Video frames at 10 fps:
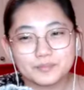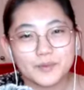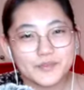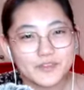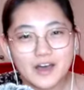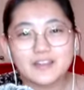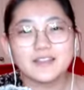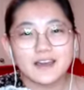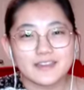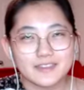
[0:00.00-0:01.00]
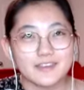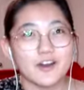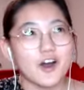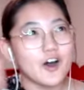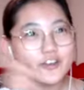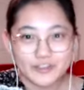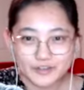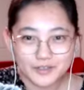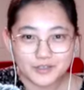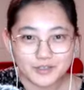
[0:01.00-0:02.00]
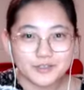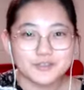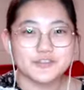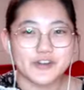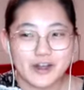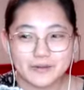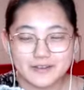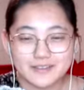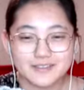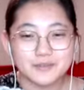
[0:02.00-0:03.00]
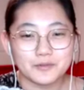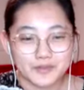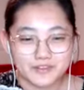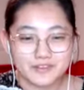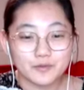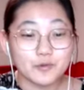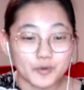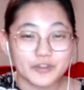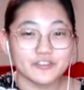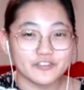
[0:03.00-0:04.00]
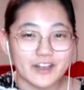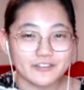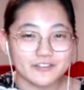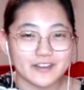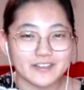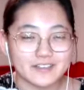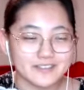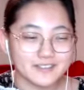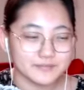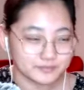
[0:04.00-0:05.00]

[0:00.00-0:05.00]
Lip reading: but not like the other drama with a firefighter.